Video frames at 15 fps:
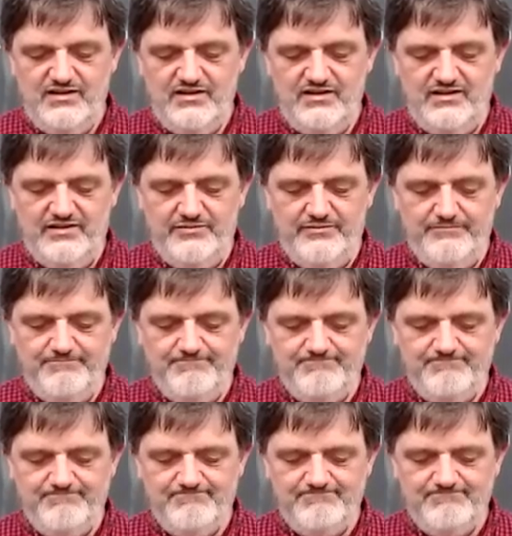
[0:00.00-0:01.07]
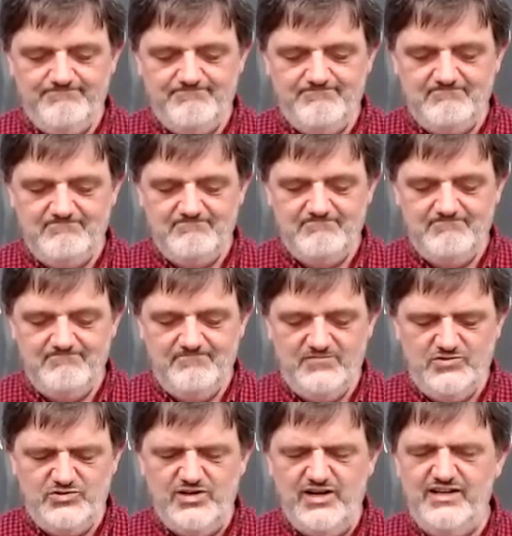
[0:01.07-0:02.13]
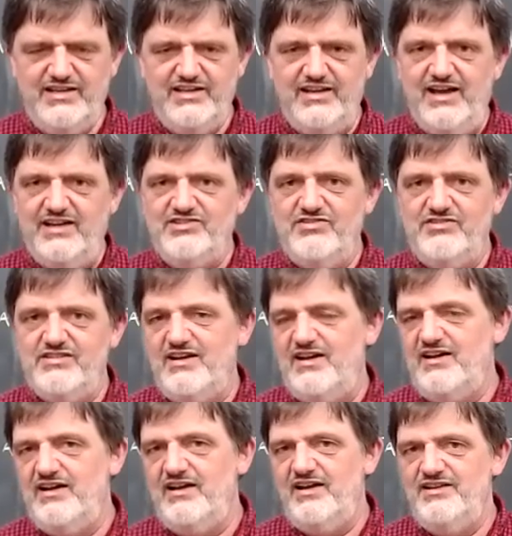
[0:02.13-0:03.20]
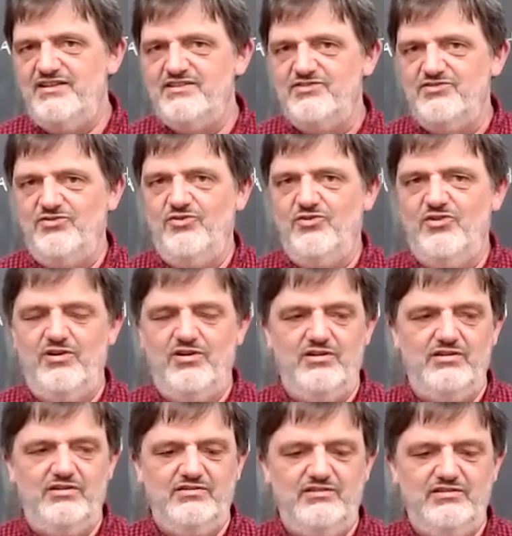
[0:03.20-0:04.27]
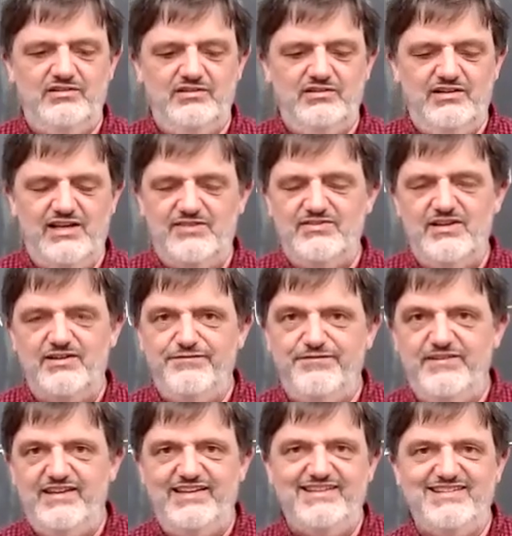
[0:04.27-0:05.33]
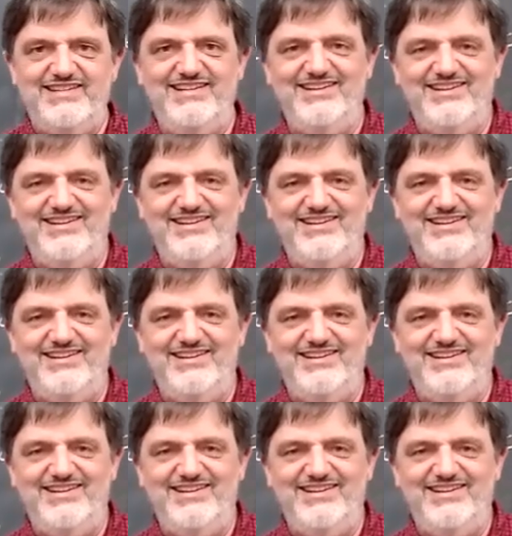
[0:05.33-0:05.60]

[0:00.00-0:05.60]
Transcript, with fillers: um, trying to get exercise or having a fit